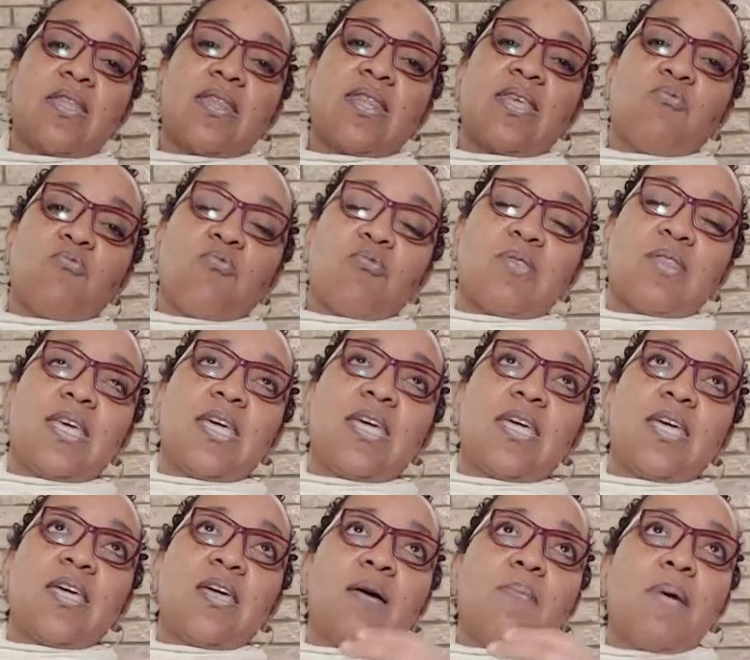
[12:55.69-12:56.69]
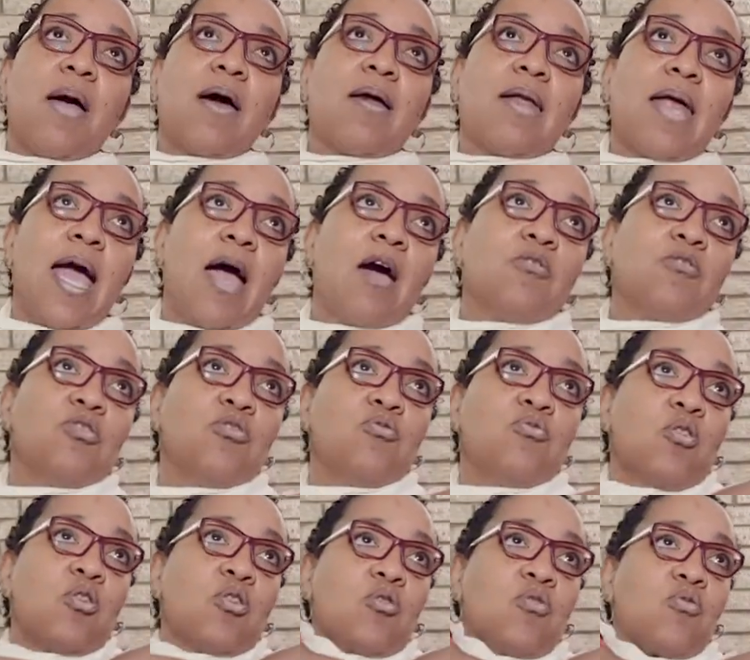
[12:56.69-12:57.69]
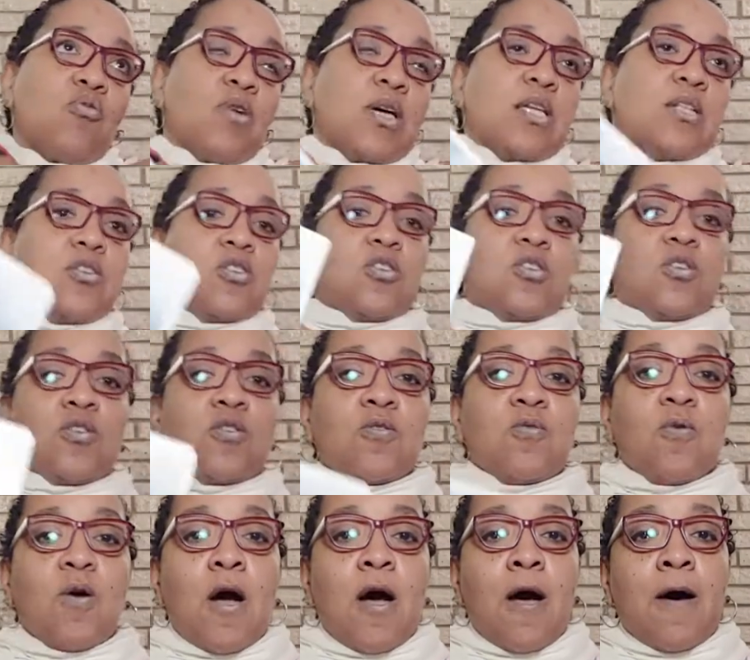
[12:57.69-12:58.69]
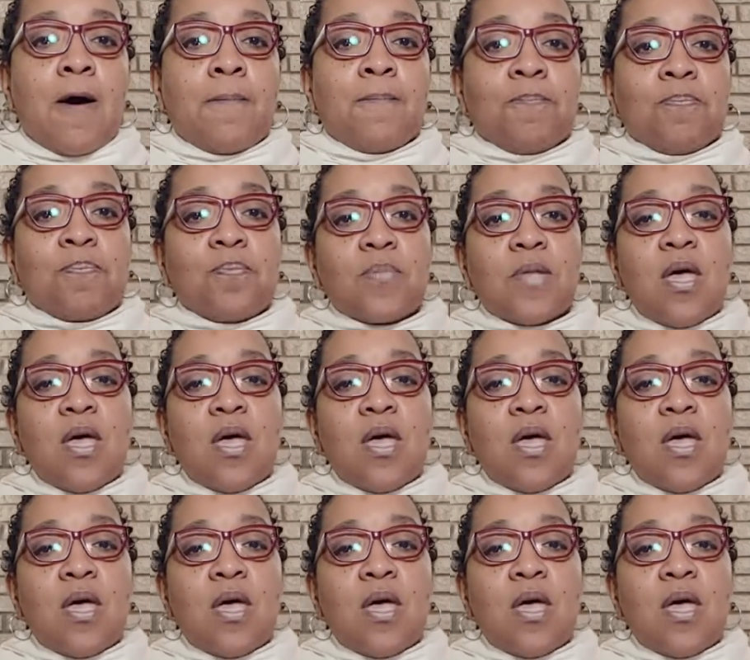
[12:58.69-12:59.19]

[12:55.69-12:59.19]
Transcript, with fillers: th- thinking about how you are going to. Um,